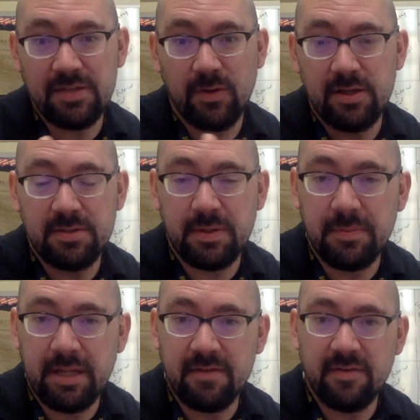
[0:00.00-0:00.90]
well as the
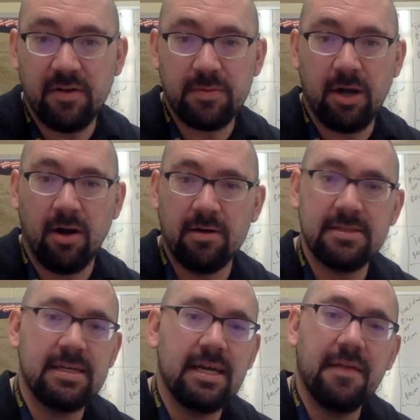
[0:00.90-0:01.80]
people that develop cars,
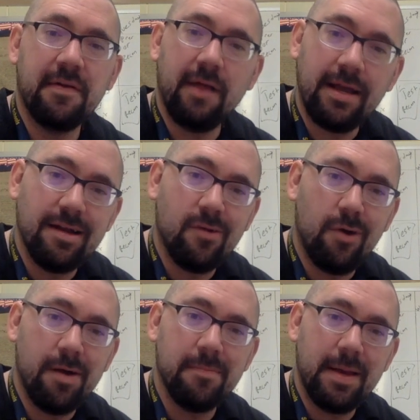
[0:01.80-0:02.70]
they're like, you know what?